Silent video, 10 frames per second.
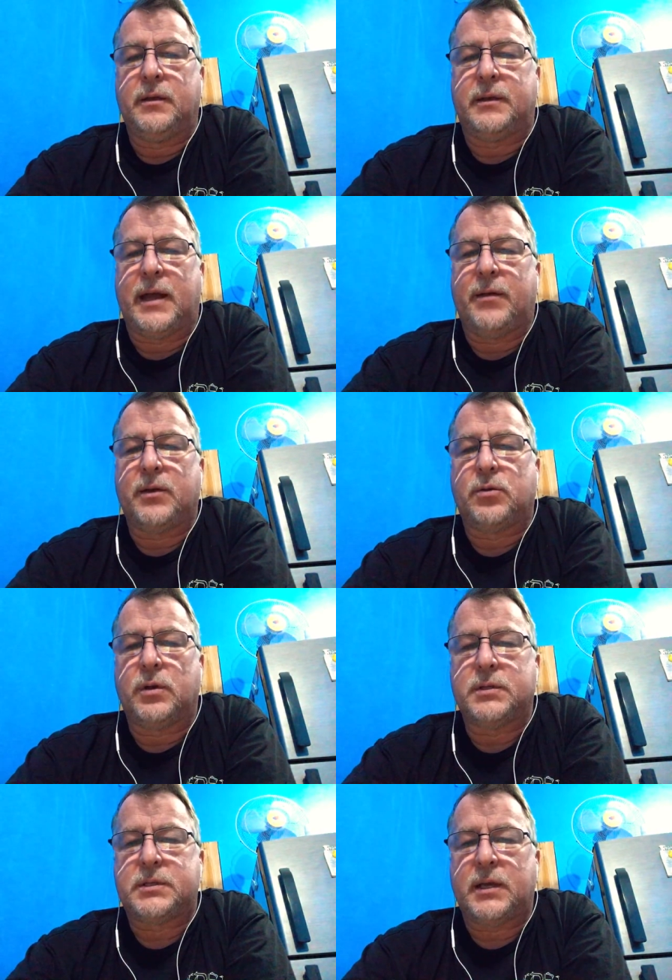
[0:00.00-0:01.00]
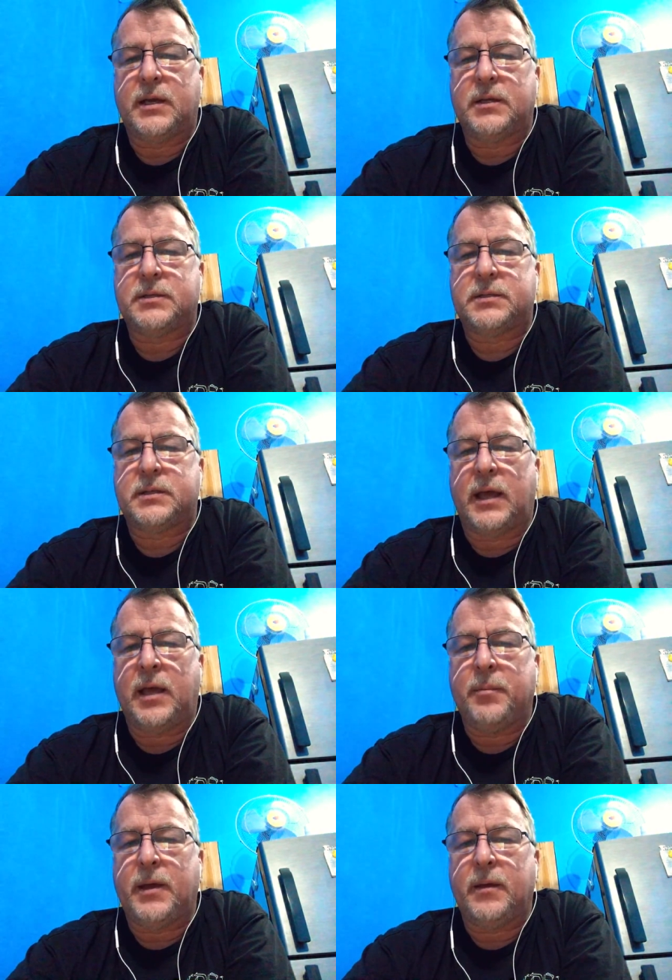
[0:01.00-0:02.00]
Darren Course says,
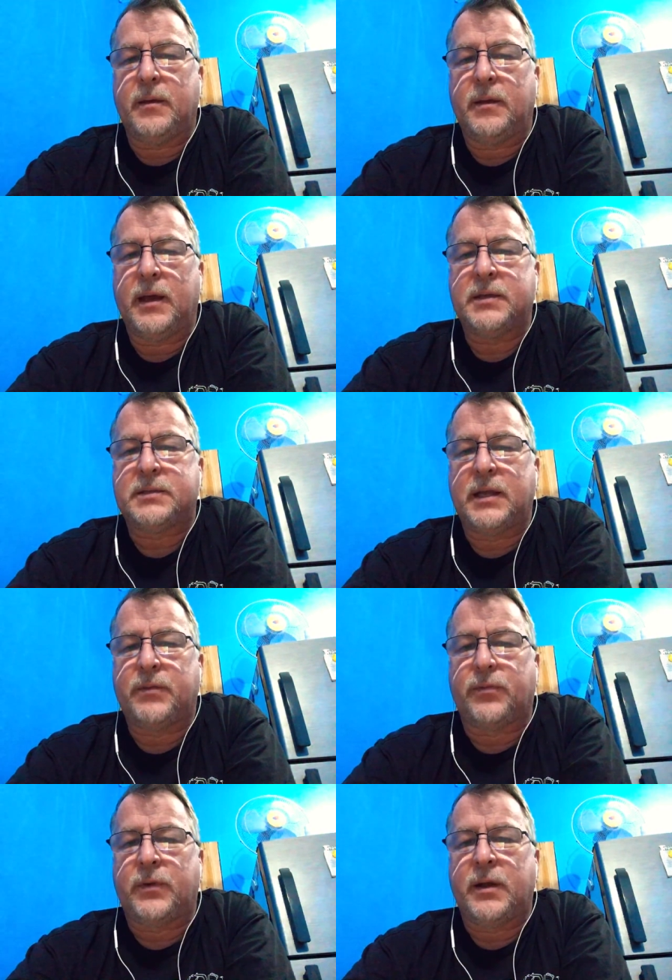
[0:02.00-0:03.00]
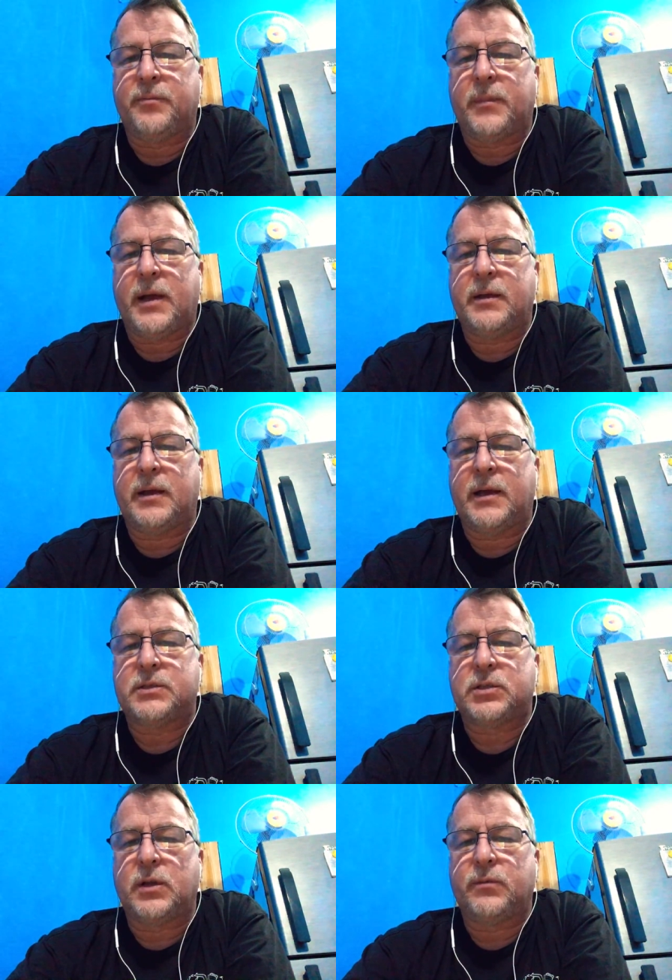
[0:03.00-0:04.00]
hey Steve, a friend of mine I
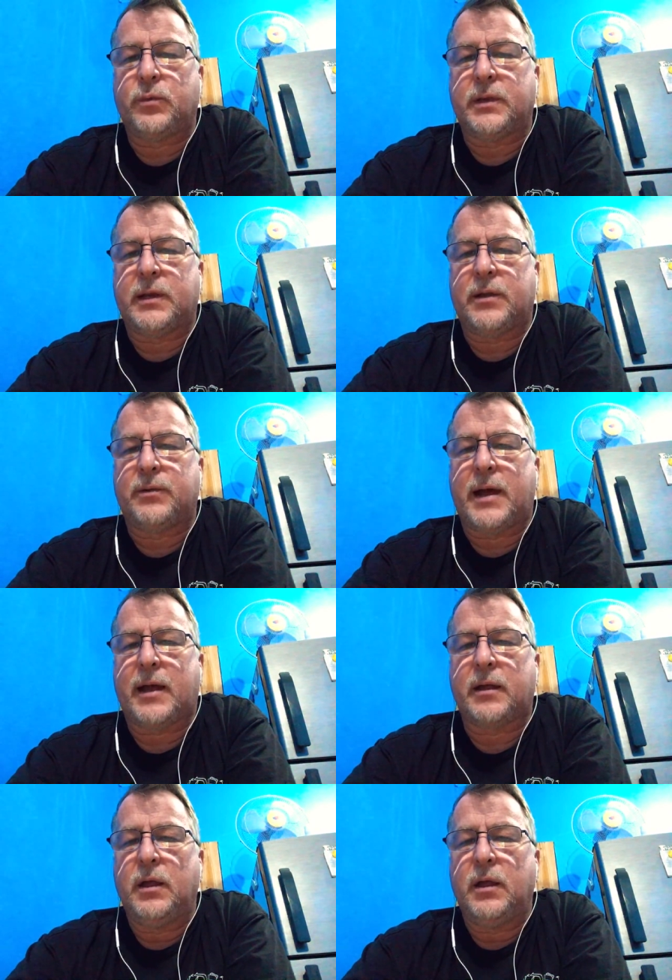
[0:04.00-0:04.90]
served with in Iraq